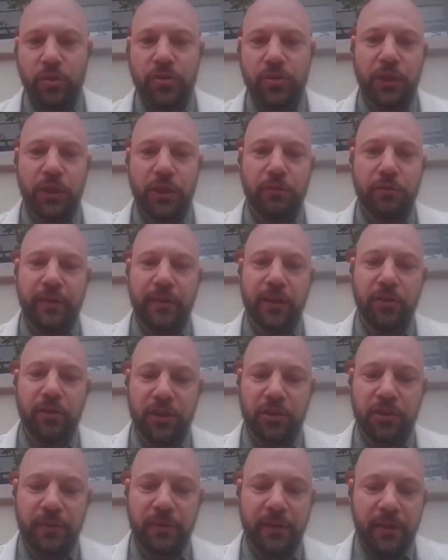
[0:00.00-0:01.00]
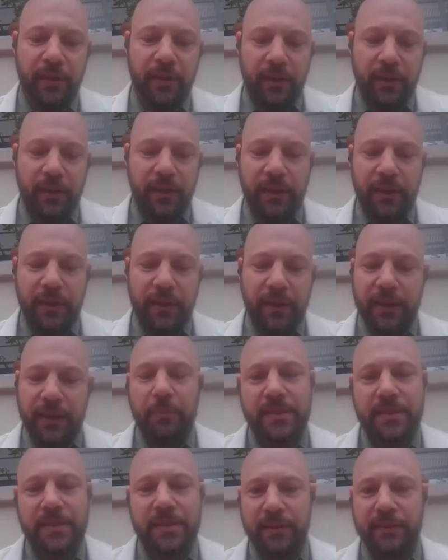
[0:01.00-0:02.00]
Those kind of algorithms
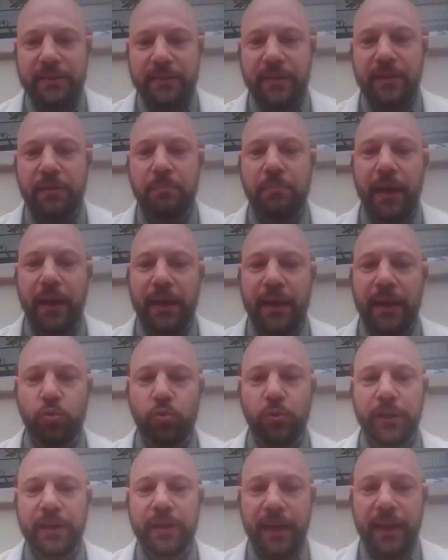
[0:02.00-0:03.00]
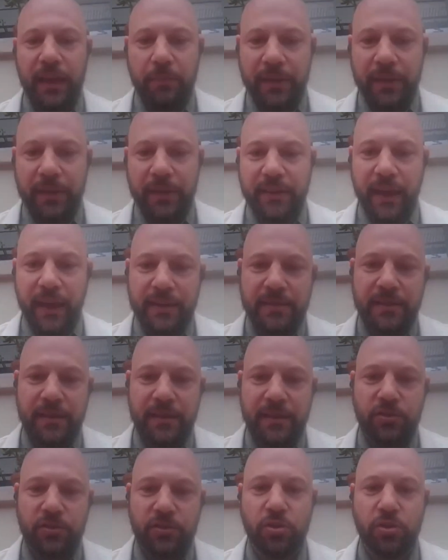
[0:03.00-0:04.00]
can be studied by doing A-B
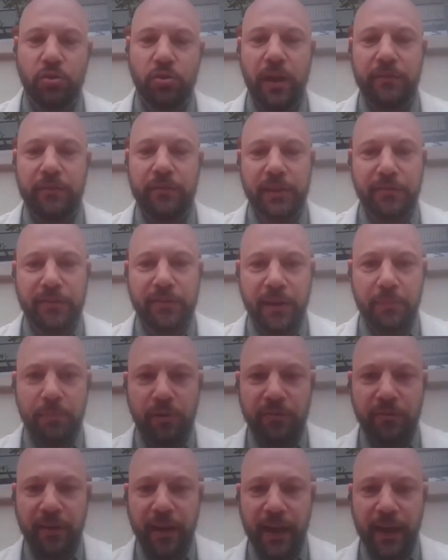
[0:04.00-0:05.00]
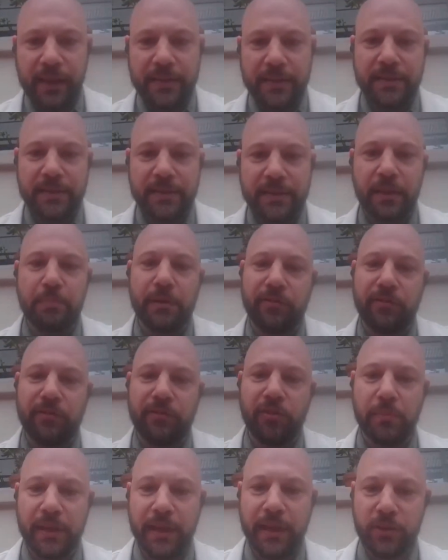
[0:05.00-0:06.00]
testing. So having different profiles
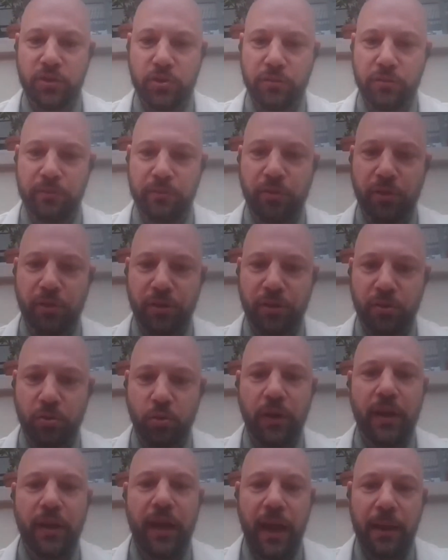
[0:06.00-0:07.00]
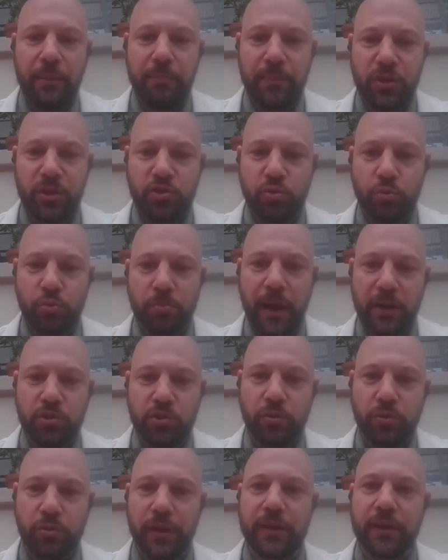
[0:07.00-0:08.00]
performing action for you and
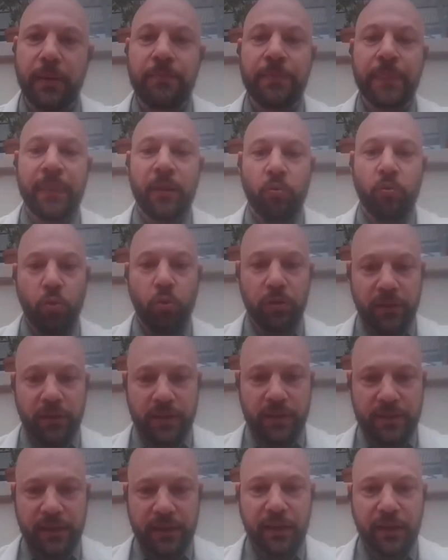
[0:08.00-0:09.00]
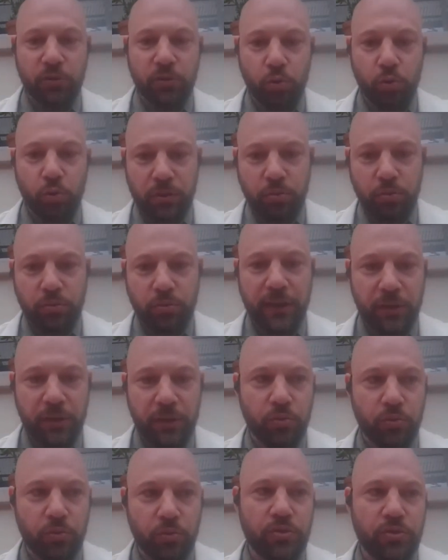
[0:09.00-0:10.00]
measuring what is returned to
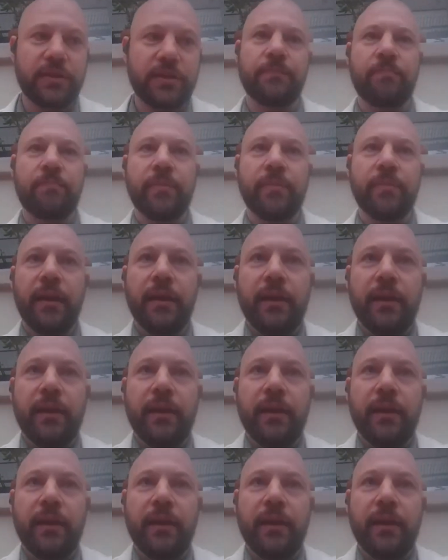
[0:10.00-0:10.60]
the users.